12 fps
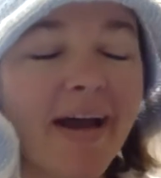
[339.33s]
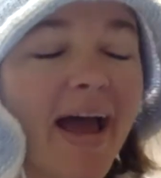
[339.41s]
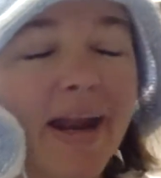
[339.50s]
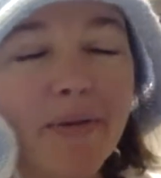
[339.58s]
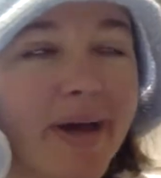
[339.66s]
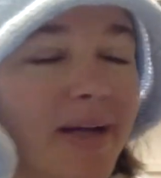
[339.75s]

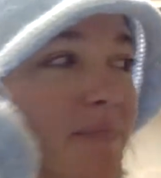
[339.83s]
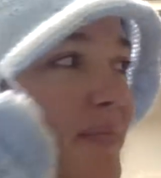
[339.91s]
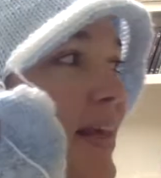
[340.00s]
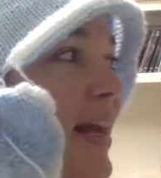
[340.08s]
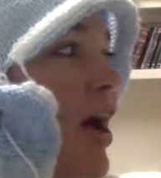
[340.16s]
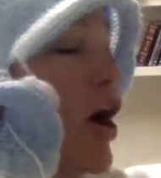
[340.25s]
Anyway,
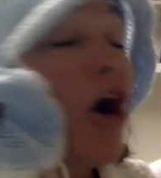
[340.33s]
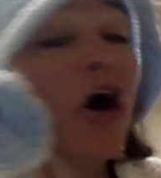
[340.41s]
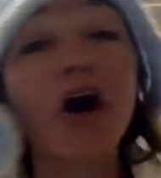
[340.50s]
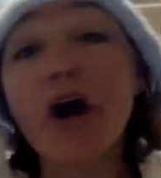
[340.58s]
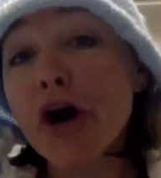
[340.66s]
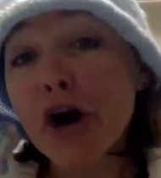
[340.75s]

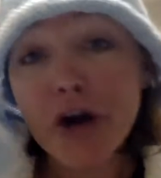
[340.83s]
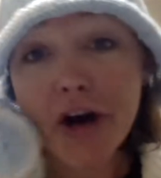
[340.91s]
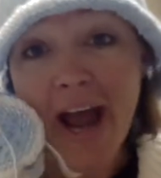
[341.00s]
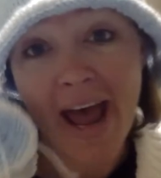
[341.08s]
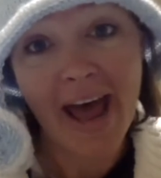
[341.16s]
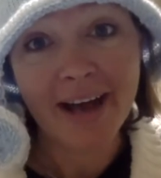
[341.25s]
her
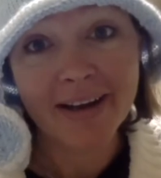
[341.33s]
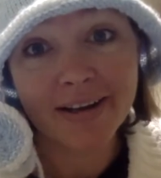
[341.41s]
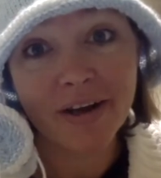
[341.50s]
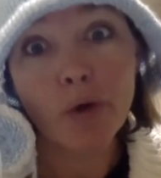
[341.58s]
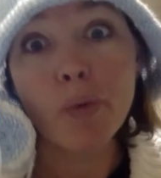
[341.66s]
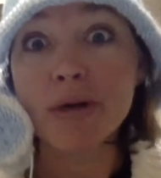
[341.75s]
hat
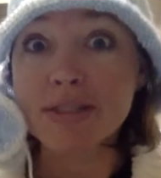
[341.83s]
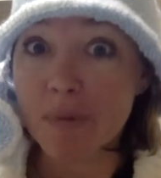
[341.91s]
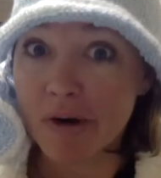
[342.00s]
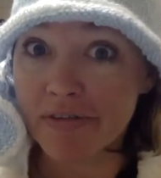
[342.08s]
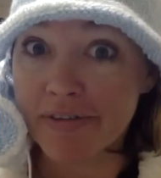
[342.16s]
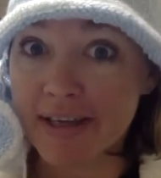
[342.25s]
was
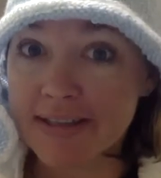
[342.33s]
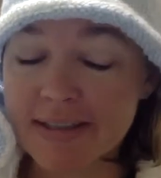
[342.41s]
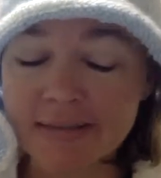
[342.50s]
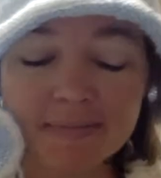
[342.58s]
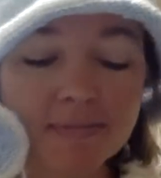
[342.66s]
perfect.